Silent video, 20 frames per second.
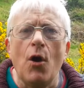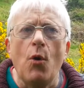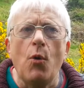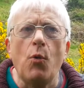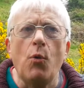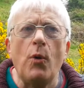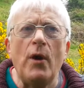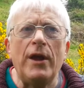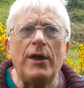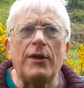
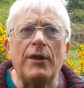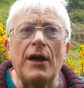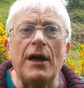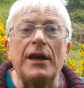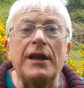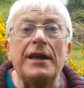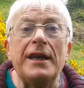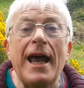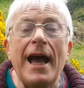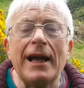with a
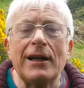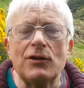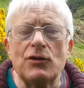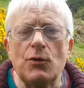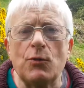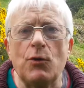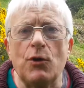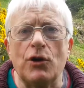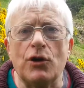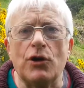
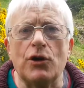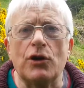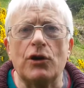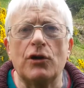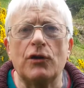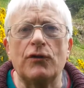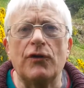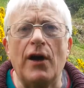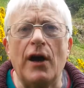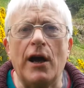network
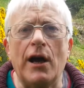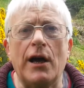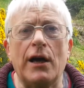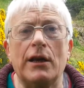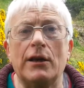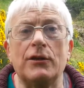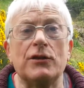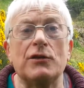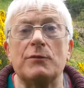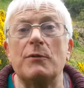of
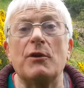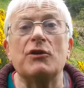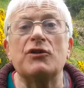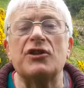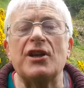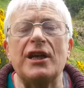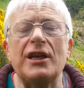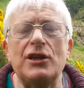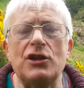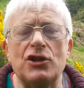Ireland's most
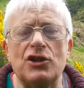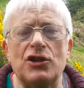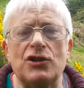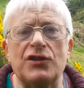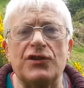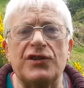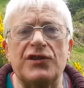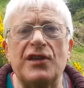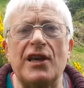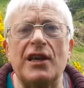
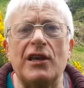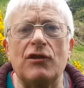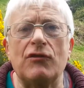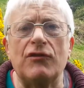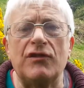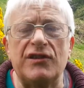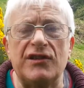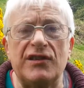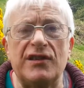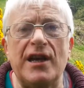ancient
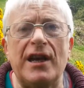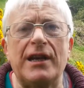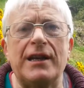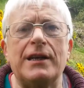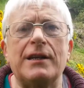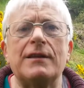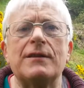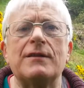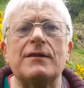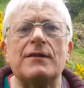sacred
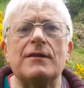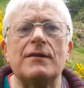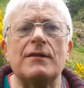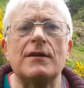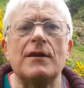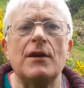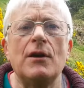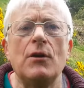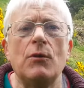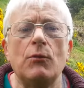sites,
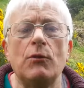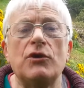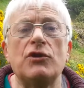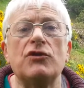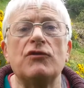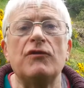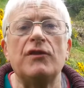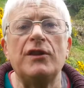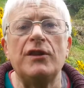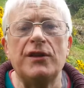which
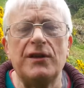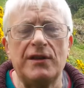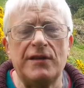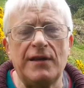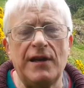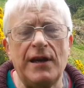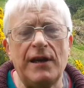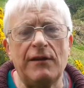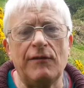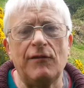are in this
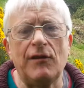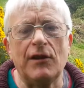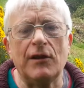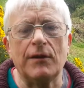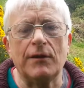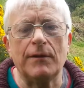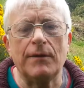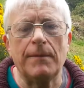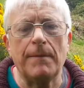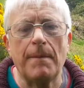area.